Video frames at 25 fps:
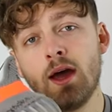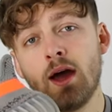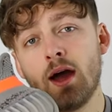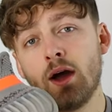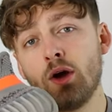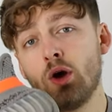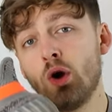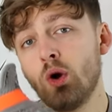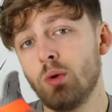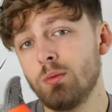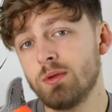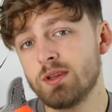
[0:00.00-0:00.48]
I
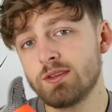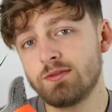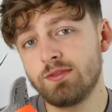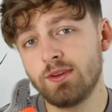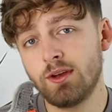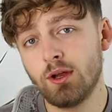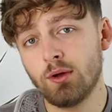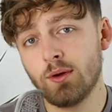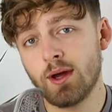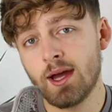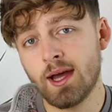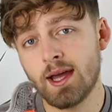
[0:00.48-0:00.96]
hope this
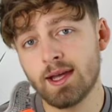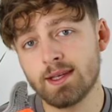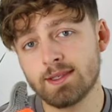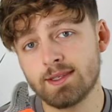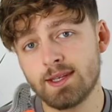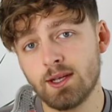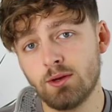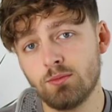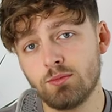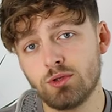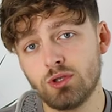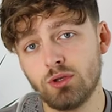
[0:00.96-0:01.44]
video has
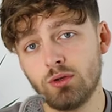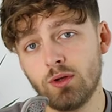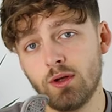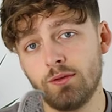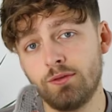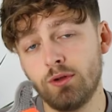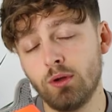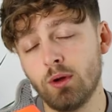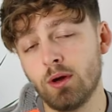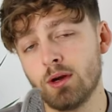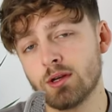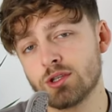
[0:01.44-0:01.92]
helped you
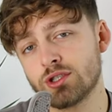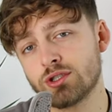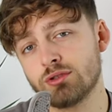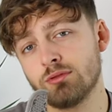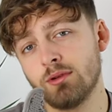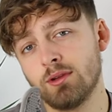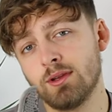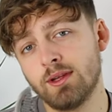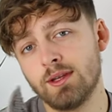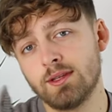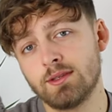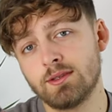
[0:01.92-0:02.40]
if you are
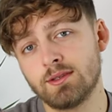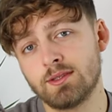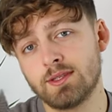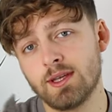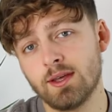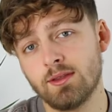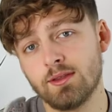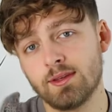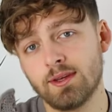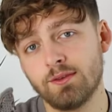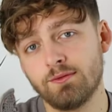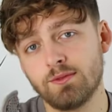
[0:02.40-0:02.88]
struggling to
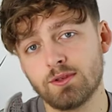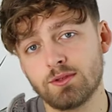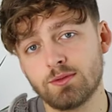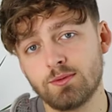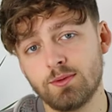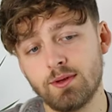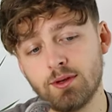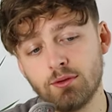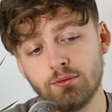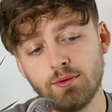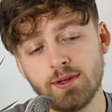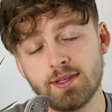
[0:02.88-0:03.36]
tell the difference
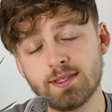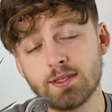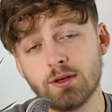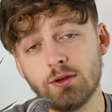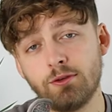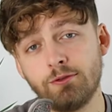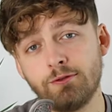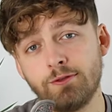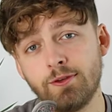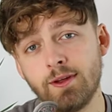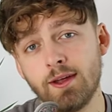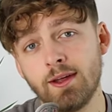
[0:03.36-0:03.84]
between a
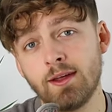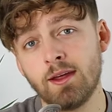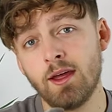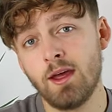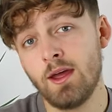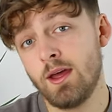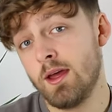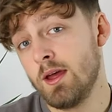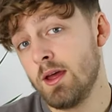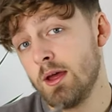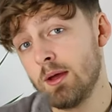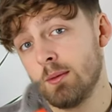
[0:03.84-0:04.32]
retail and fake.
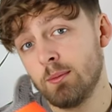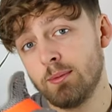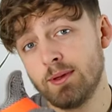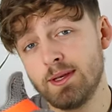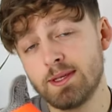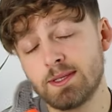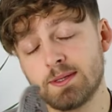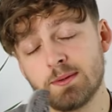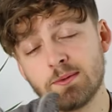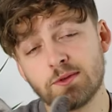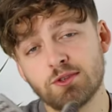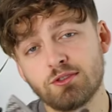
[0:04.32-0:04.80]

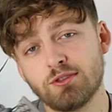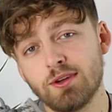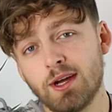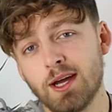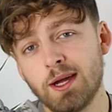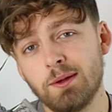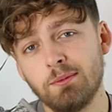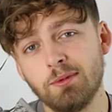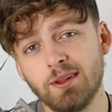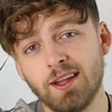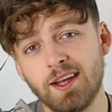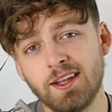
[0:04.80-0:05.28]
Please
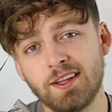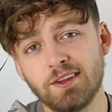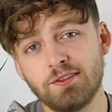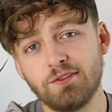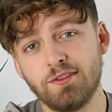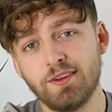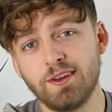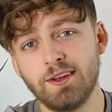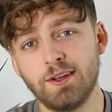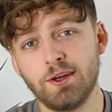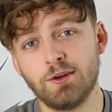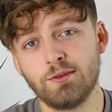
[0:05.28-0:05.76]
subscribe, like the
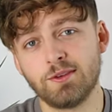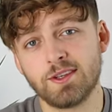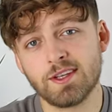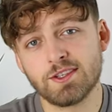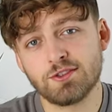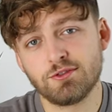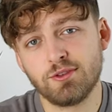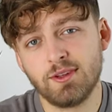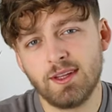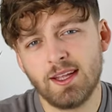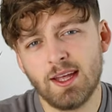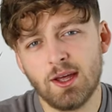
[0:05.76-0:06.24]
video, it
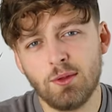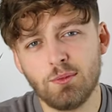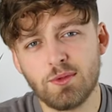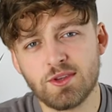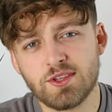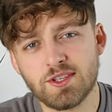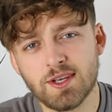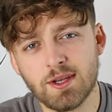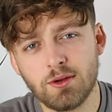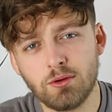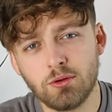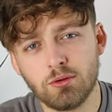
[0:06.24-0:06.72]
does really help the
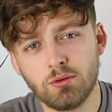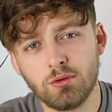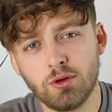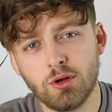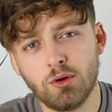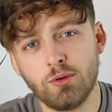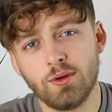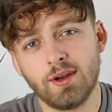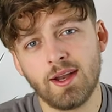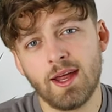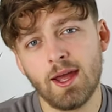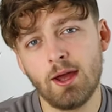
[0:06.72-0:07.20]
channel
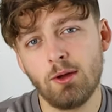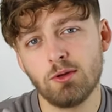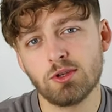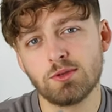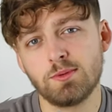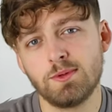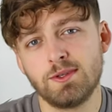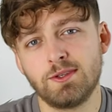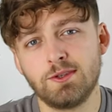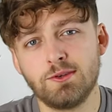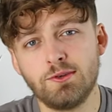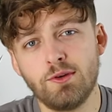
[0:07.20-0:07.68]
grow and helps
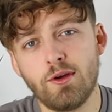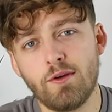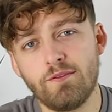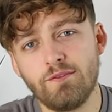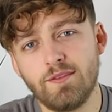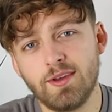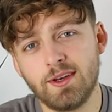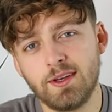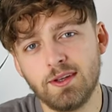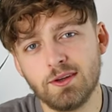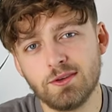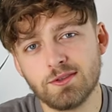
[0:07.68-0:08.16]
me do
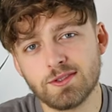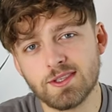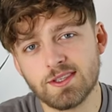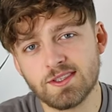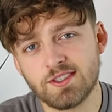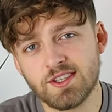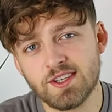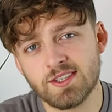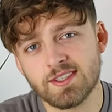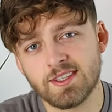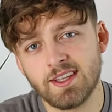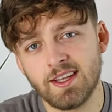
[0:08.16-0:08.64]
videos
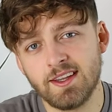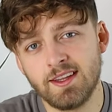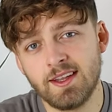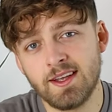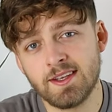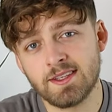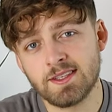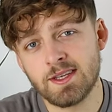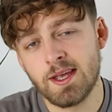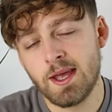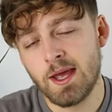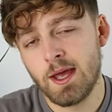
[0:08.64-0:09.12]
just like
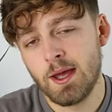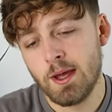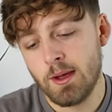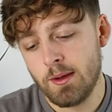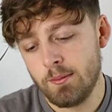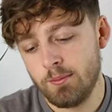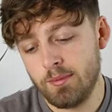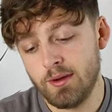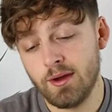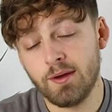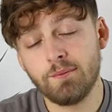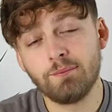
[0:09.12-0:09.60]
this.
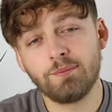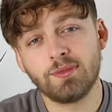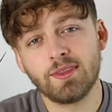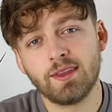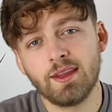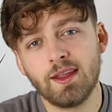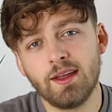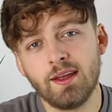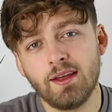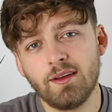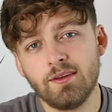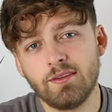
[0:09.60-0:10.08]
But
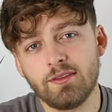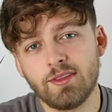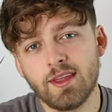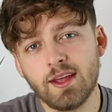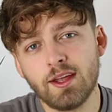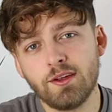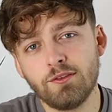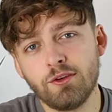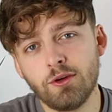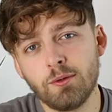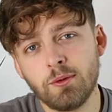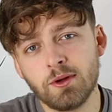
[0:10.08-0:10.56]

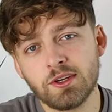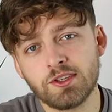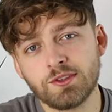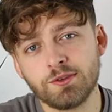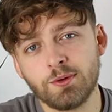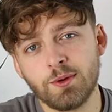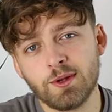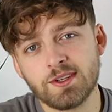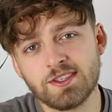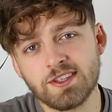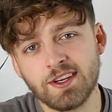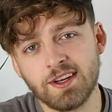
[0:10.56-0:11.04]
thank you very much for
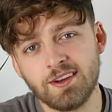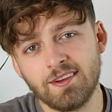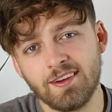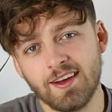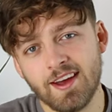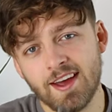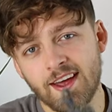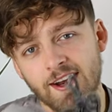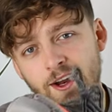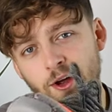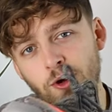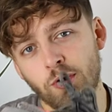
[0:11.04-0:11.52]
watching
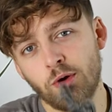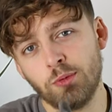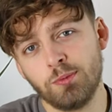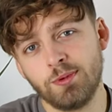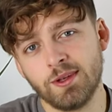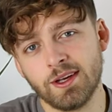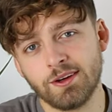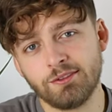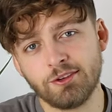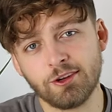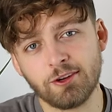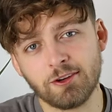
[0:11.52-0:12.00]
and I hope
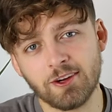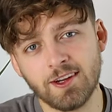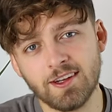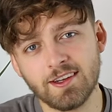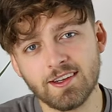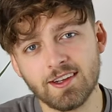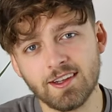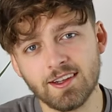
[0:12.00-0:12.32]
you have a great